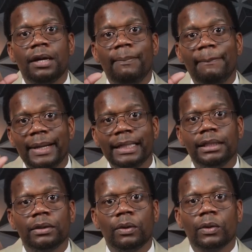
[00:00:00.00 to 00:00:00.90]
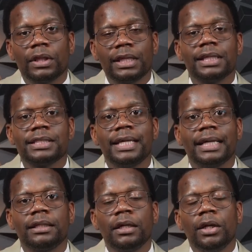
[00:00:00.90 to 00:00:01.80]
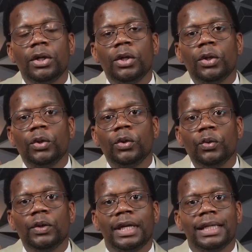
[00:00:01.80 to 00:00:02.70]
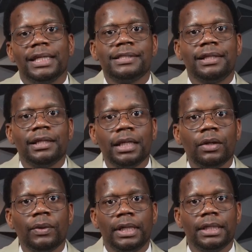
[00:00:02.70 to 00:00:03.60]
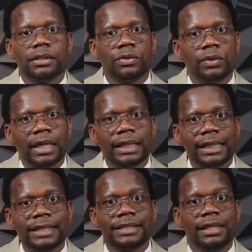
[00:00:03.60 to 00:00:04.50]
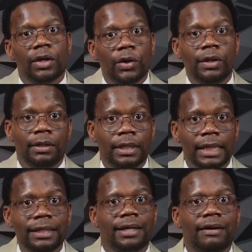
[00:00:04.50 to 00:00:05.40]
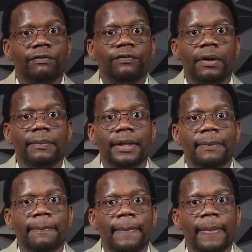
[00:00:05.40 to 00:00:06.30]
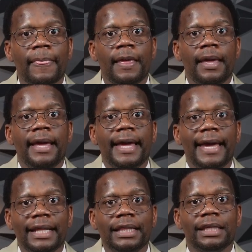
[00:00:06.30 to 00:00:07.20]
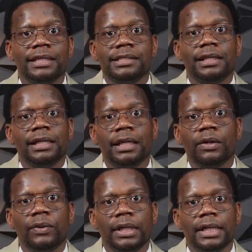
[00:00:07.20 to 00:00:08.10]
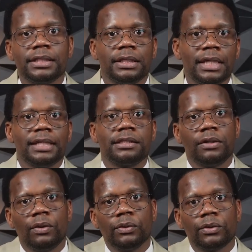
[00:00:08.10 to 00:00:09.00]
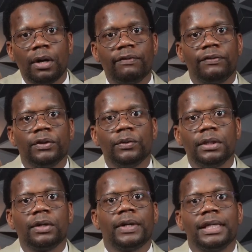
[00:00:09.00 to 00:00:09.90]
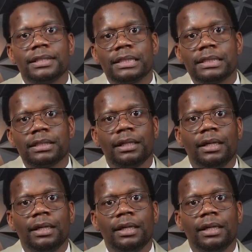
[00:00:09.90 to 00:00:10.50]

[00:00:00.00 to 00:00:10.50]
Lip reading: money or things that you can easily liquidate. You can easily earn an income from them, and they're easily liquidated. Yes, they don't offer you the greatest